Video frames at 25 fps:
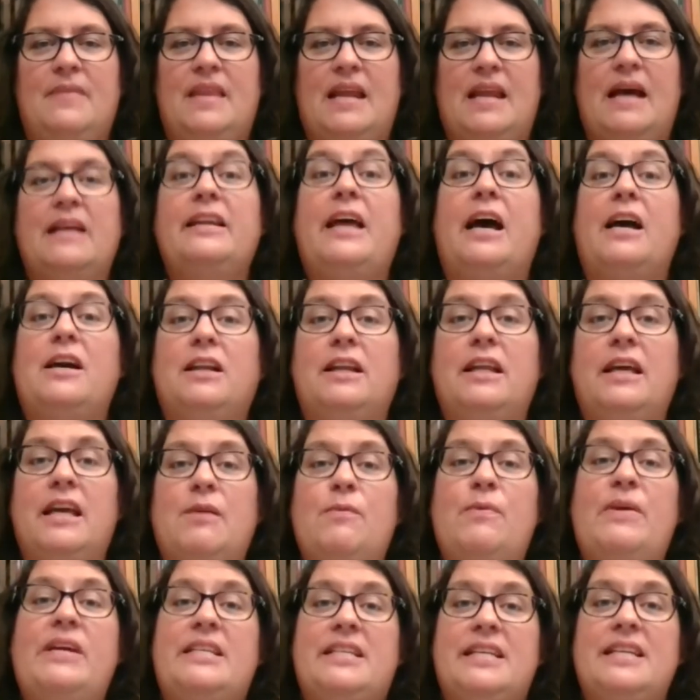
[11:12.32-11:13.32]
Luckily,
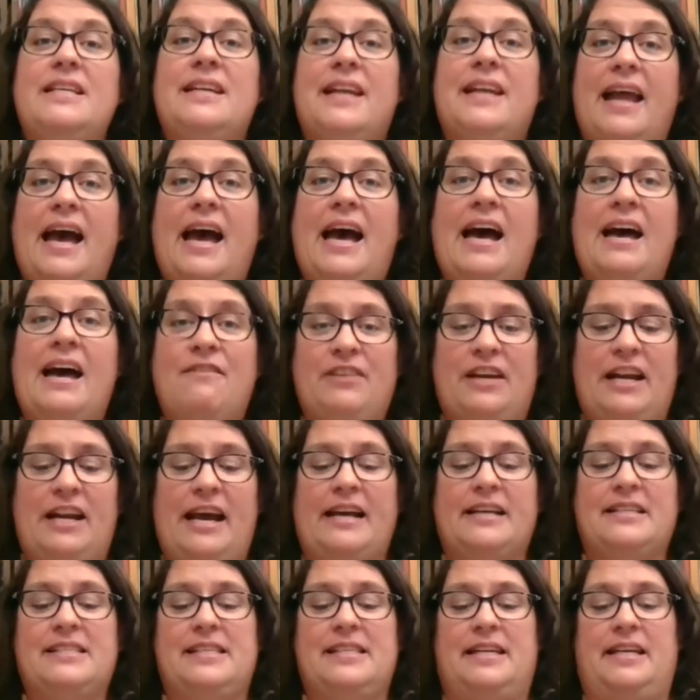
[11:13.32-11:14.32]
we didn't have an
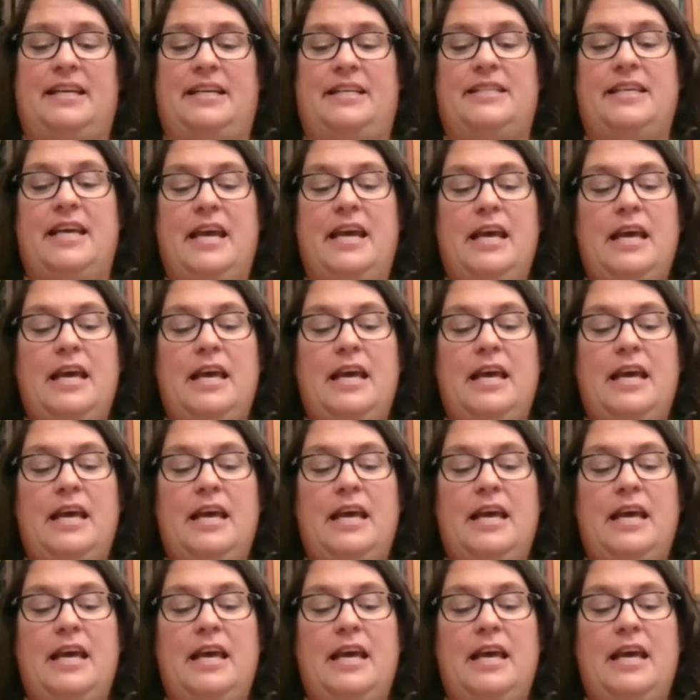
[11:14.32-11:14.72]
accident,